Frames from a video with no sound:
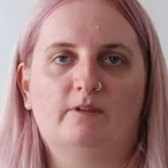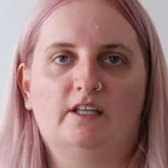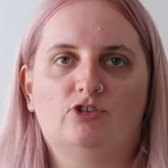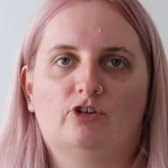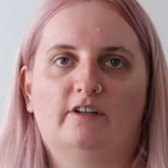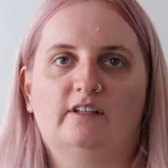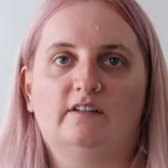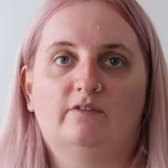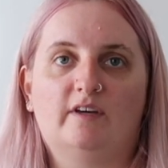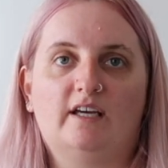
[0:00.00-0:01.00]
the
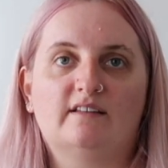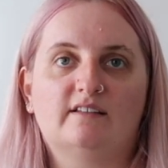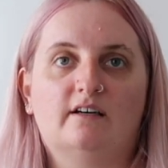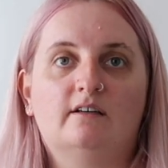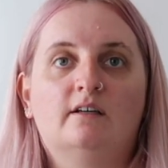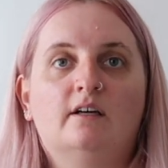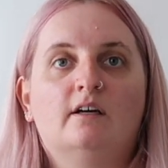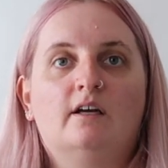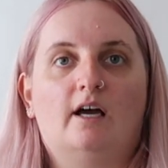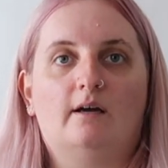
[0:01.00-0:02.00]
Chinese Theatre
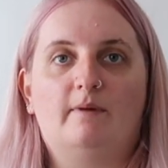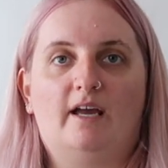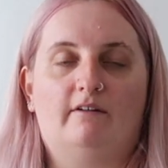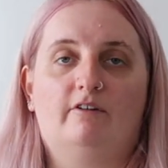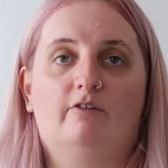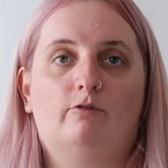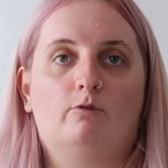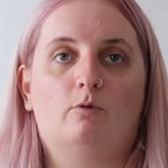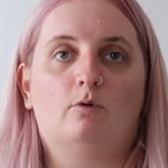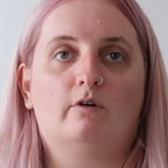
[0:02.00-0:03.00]
area of
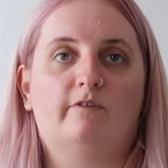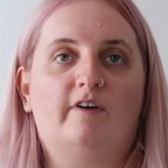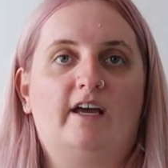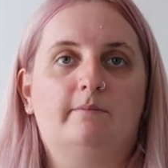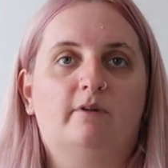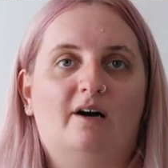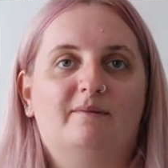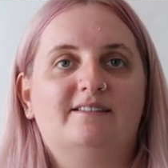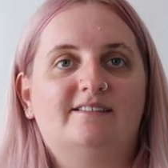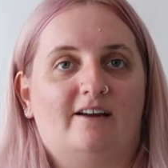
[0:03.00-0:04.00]
the Walk of Fame. I
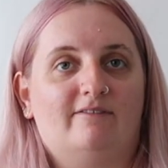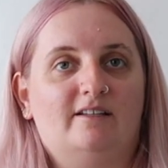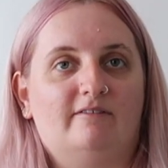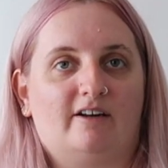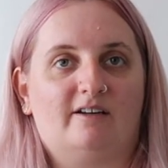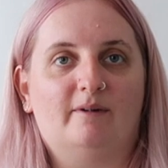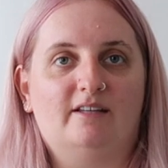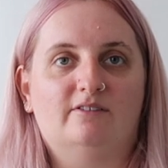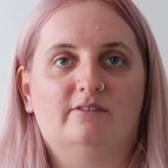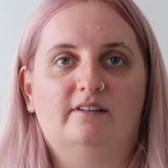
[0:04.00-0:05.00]
would definitely
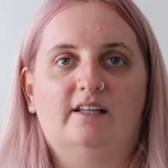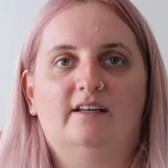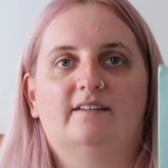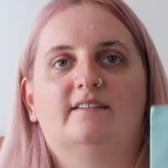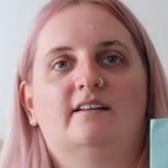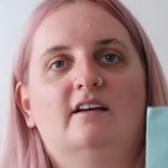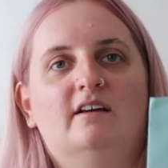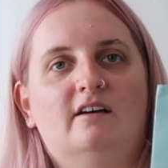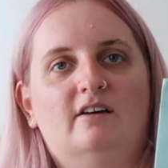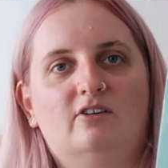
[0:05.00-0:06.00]
recommend doing this.
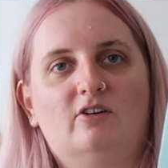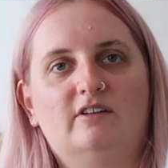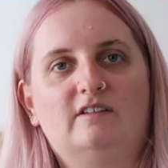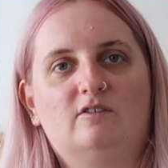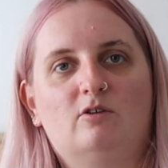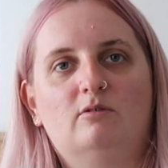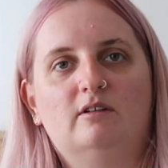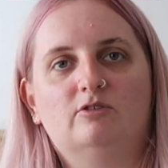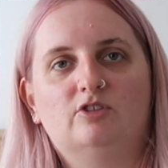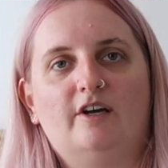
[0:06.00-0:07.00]
Got this cool
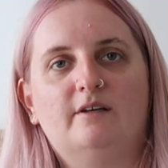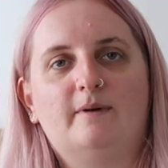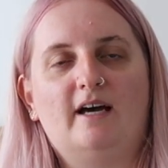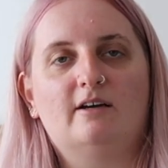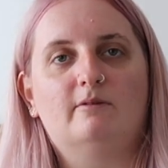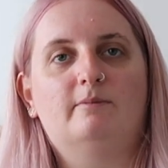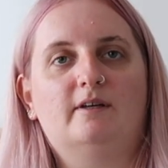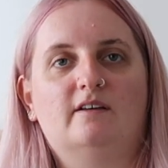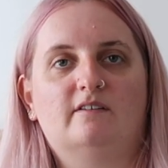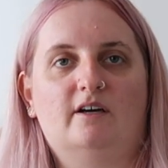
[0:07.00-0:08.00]
little tote bag
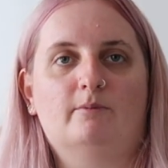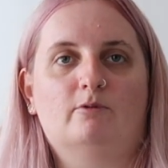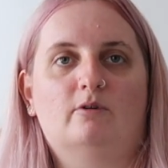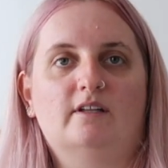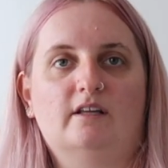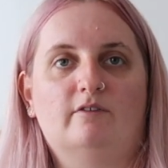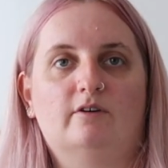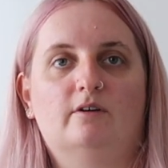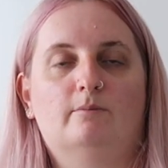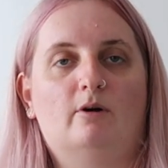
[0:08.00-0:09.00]
because I brought
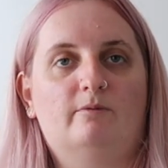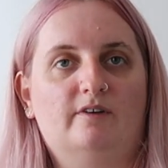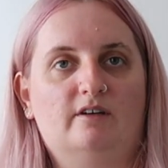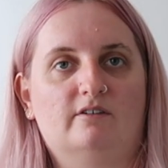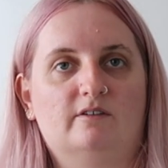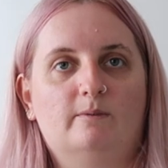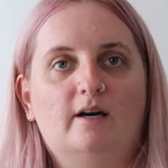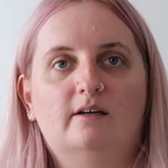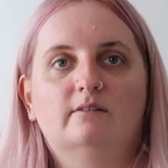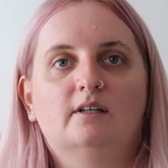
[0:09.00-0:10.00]
another pop figure as
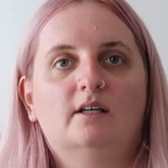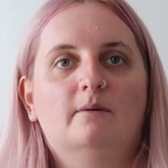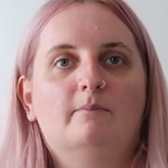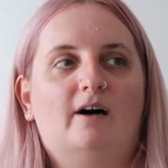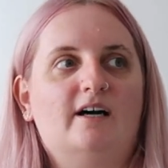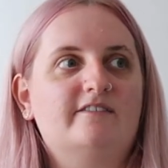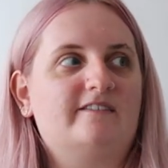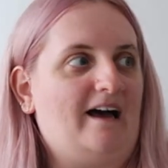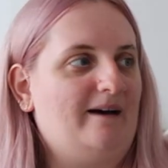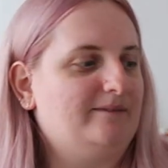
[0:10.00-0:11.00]
well, but I
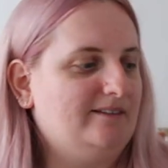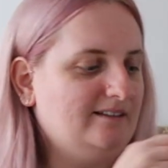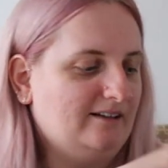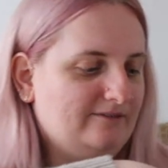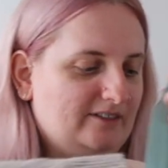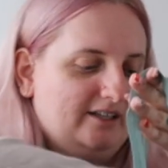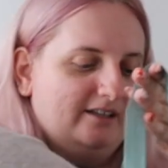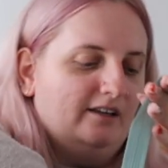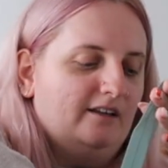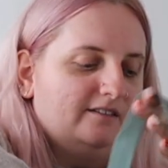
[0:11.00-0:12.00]
just absolutely loved
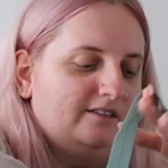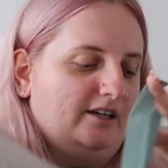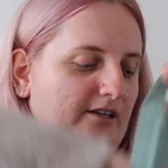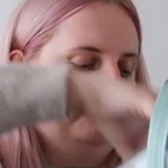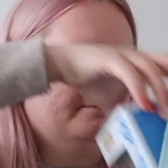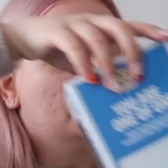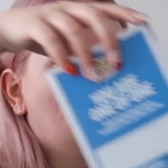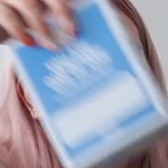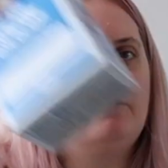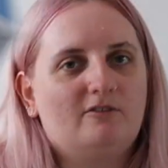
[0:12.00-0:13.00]
it. So
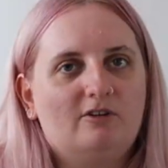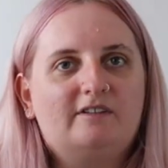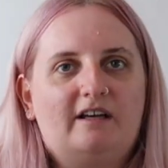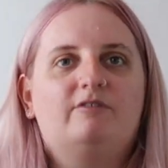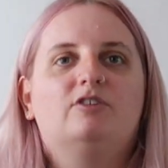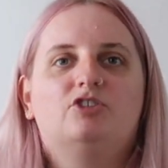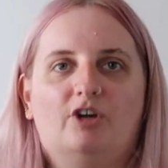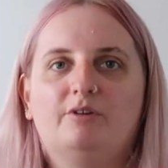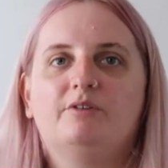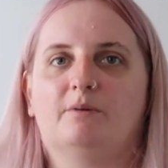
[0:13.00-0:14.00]
I of course have to
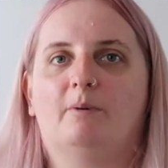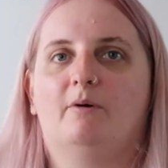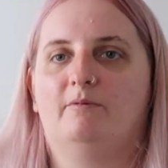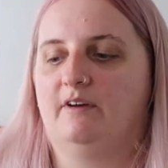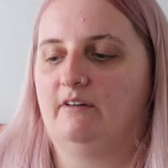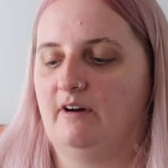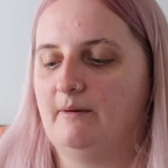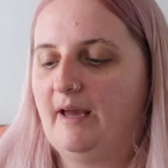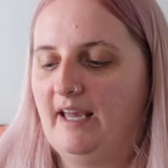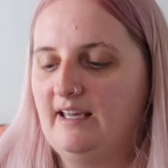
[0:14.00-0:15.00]
show you the pop figure
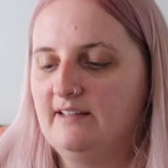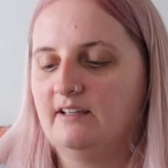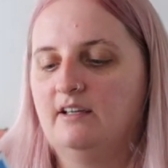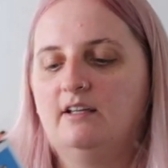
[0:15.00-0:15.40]
I made.